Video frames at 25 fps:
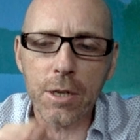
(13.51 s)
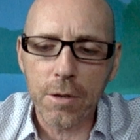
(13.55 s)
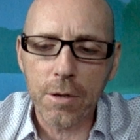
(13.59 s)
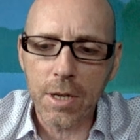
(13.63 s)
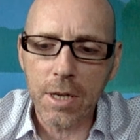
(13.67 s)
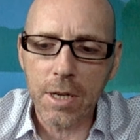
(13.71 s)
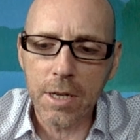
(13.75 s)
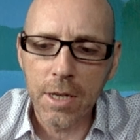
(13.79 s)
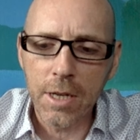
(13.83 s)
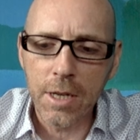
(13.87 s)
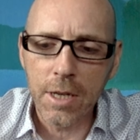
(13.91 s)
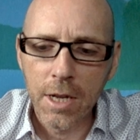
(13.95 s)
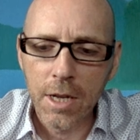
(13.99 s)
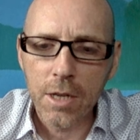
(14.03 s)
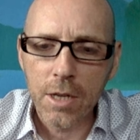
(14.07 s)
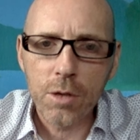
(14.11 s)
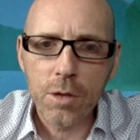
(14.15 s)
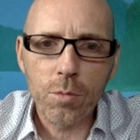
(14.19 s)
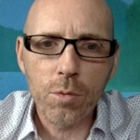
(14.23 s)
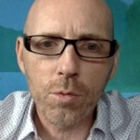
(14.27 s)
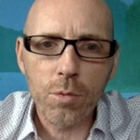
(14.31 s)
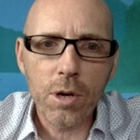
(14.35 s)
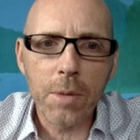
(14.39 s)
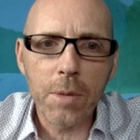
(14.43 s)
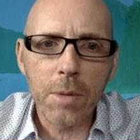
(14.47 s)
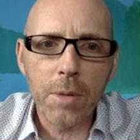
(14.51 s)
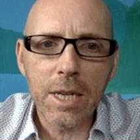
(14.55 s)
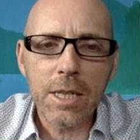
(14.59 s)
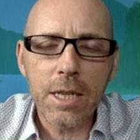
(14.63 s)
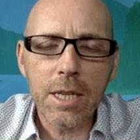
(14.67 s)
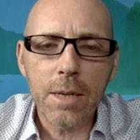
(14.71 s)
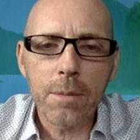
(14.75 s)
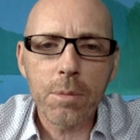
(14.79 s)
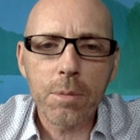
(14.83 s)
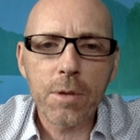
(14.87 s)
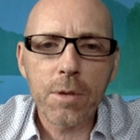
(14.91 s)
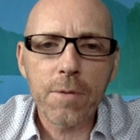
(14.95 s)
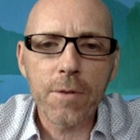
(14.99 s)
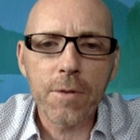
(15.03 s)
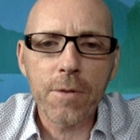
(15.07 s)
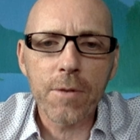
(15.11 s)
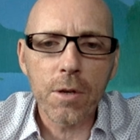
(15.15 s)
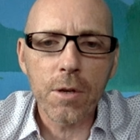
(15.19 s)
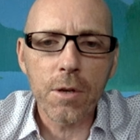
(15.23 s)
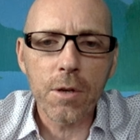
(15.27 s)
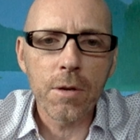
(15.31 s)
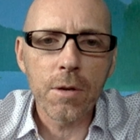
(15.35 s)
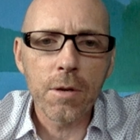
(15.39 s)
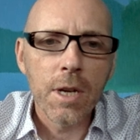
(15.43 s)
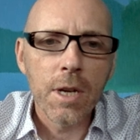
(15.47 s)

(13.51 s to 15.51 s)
Yeah. So, what are my tips for you?